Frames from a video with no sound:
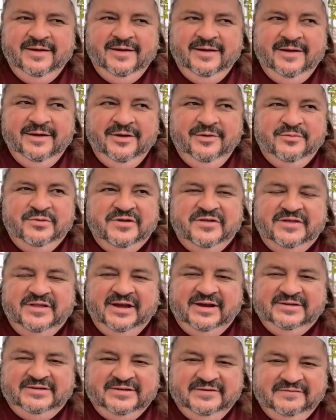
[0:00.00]
with
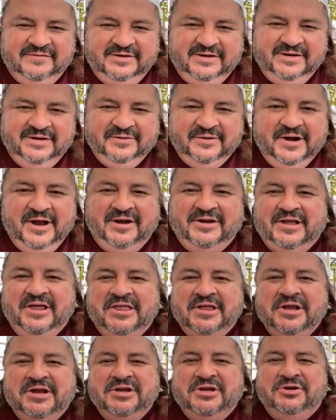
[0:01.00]
negativity or nothing
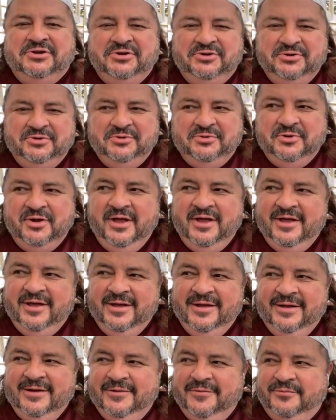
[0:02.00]
to do
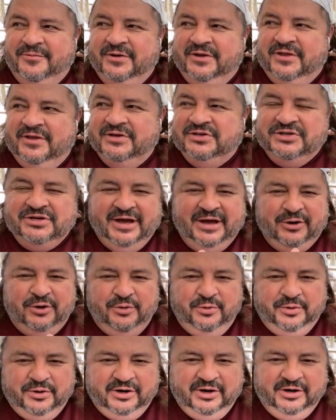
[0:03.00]
with shadow
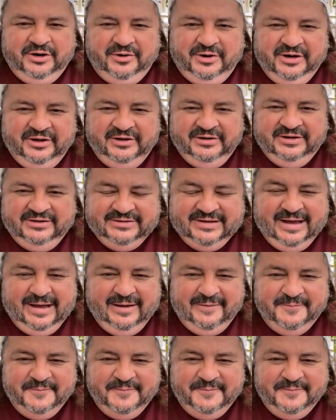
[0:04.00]
work or anything like that.